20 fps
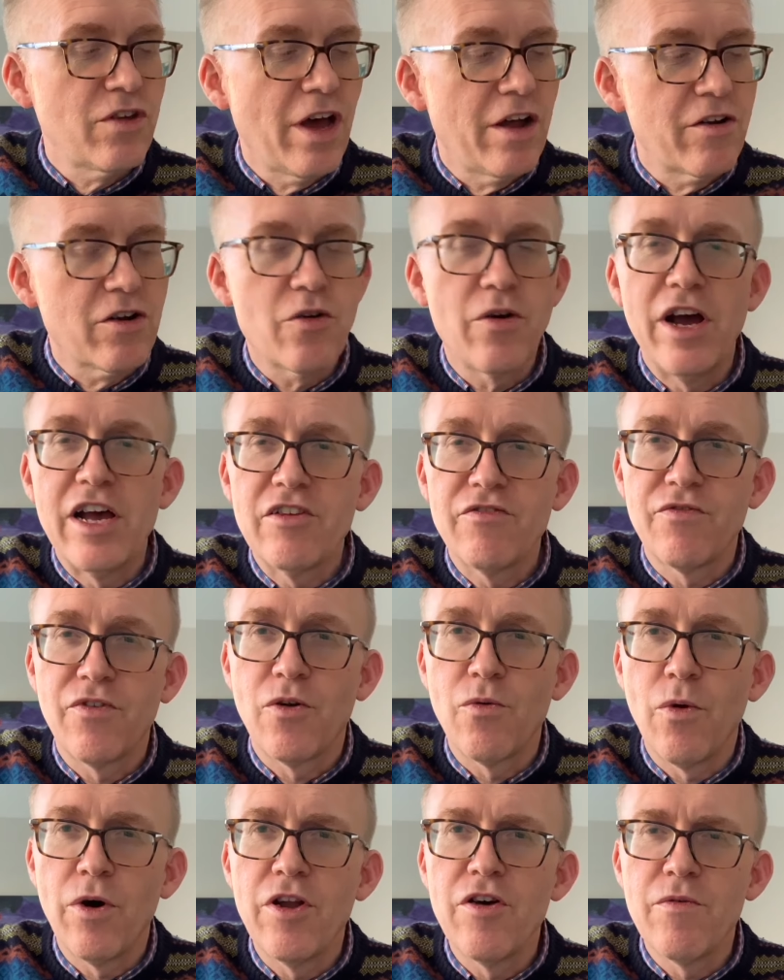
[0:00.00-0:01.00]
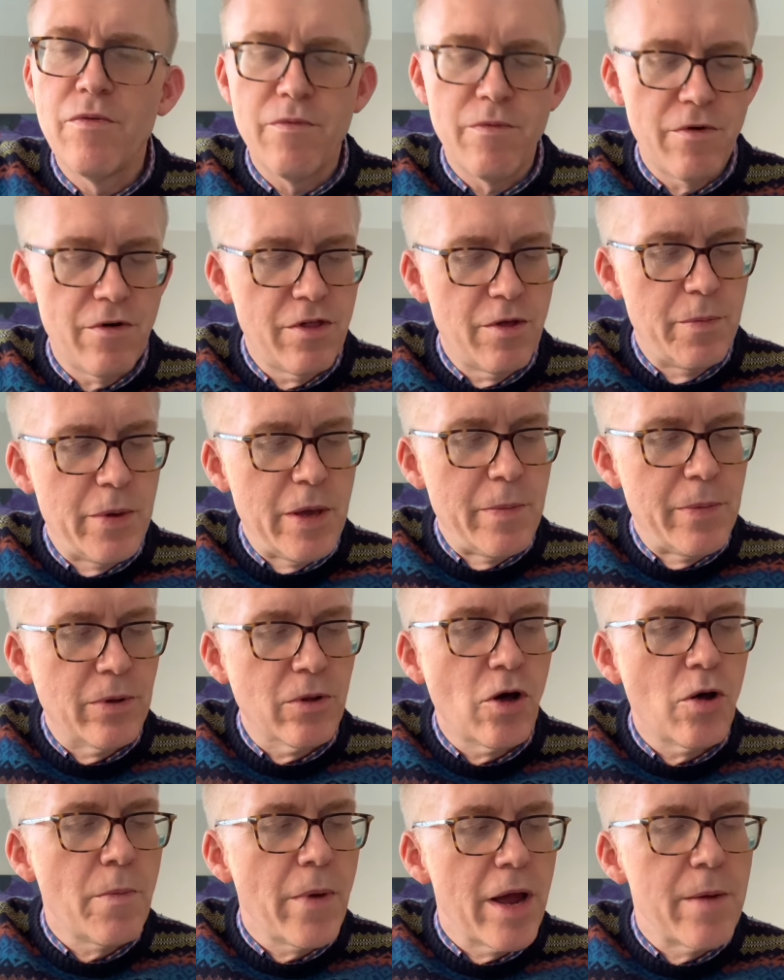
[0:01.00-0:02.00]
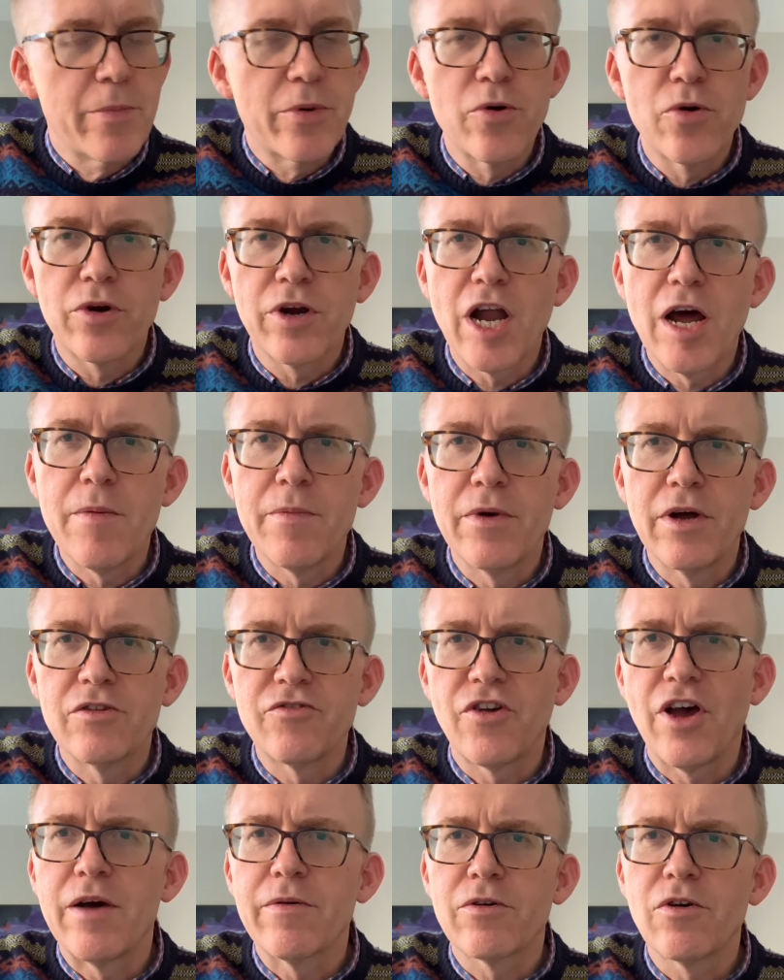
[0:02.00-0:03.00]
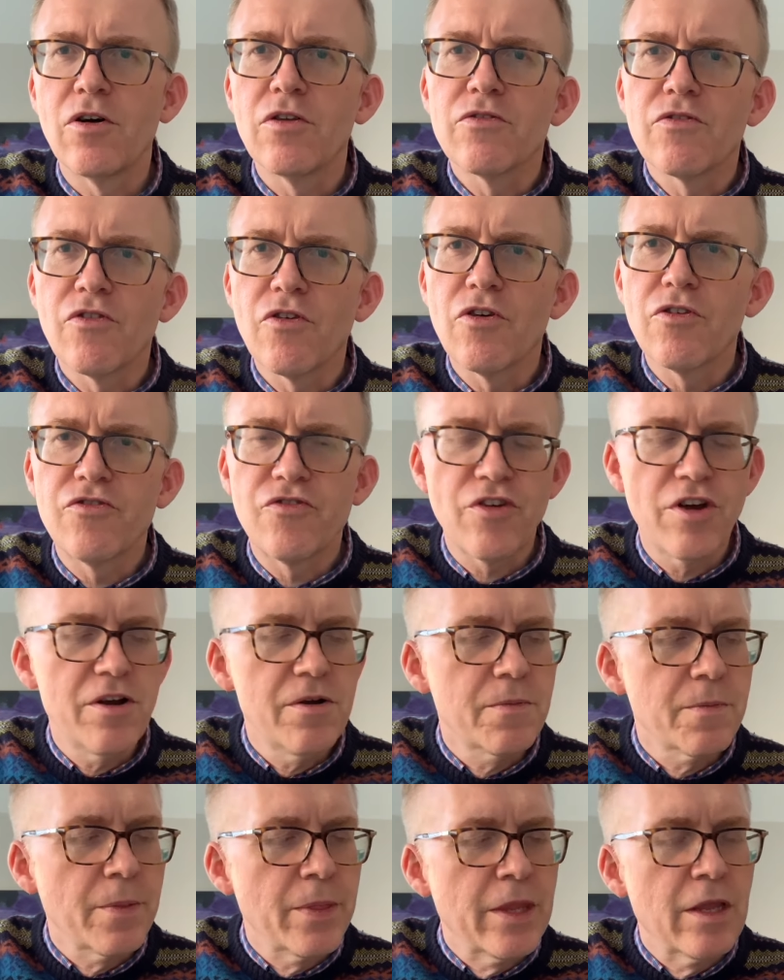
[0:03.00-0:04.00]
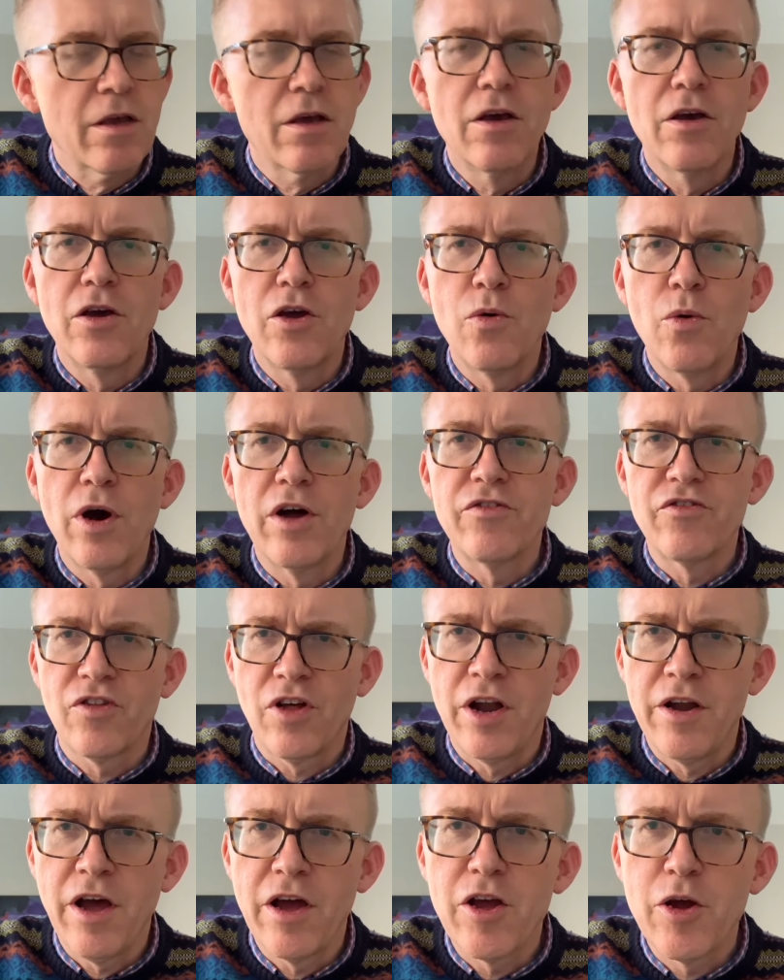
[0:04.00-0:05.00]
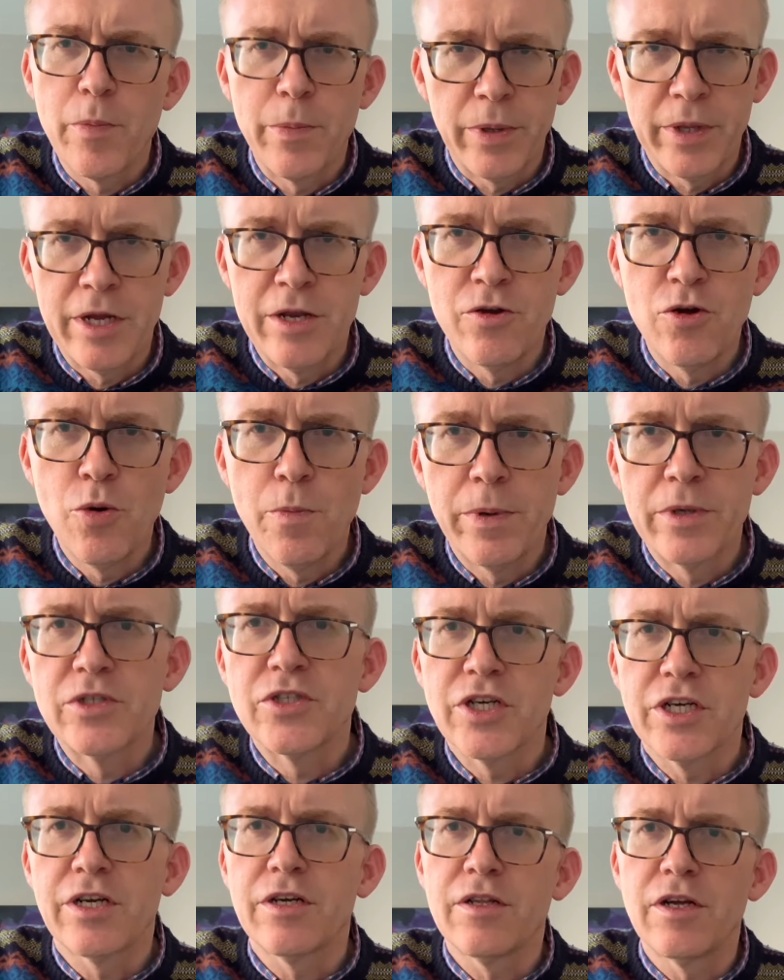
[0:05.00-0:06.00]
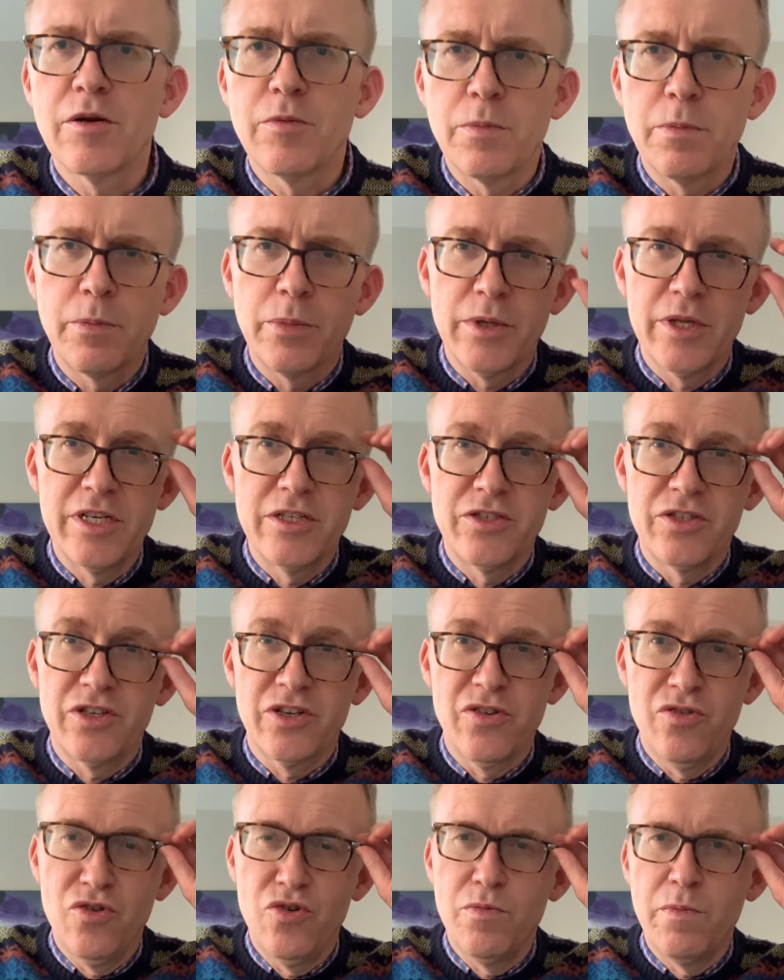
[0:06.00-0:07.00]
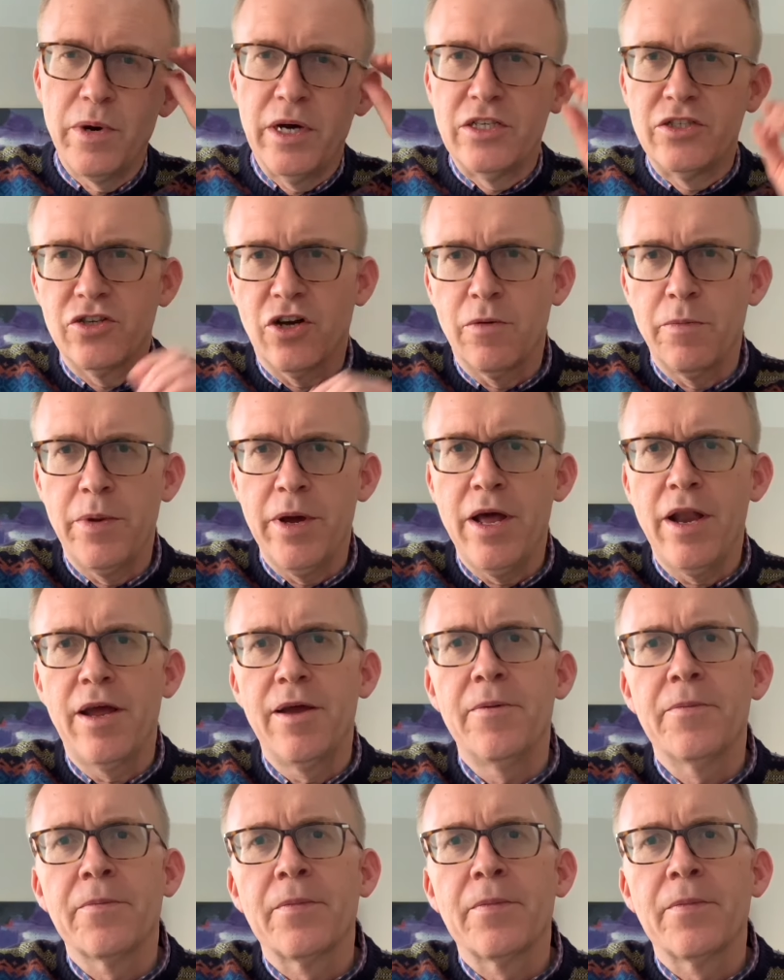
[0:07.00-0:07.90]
a request for one of the people on my program, a chap called Roger, who wanted to learn how to play No Particular Place to Go by Chuck Berry.